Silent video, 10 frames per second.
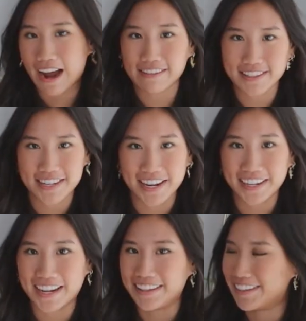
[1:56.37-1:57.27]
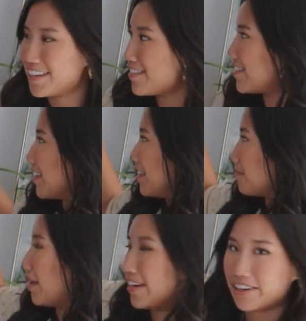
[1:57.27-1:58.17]
I have to take and this
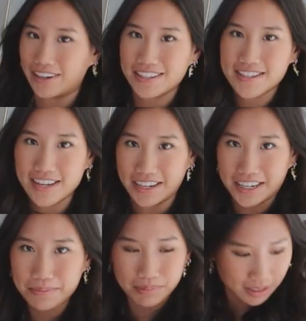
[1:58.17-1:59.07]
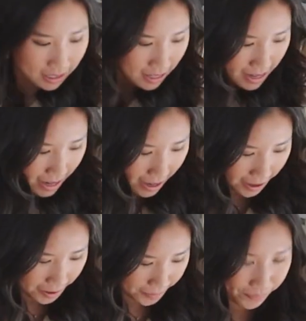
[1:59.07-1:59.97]
is my current setup.
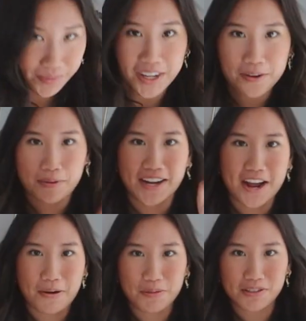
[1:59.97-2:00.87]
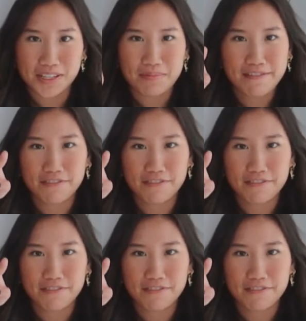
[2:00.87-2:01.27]
Um, right now I'm using my